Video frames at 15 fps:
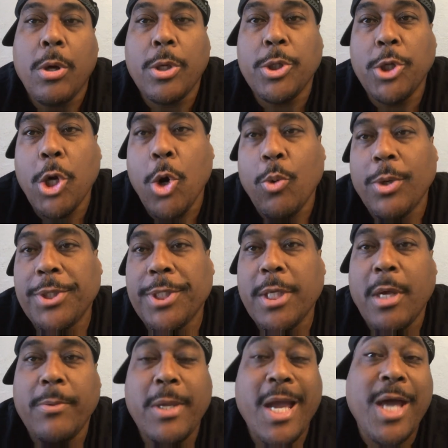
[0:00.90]
Yo, what's
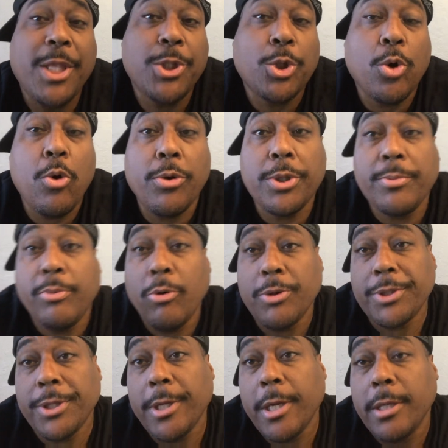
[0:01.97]
up, y'all? This is Corner
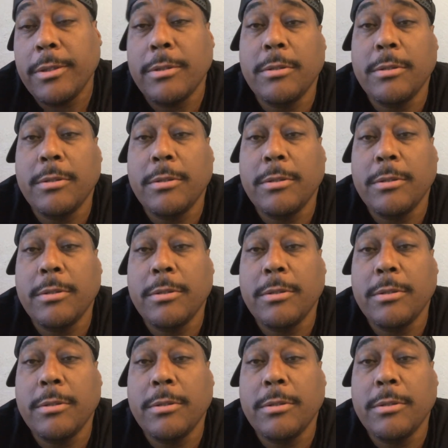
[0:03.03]
Sportsnet.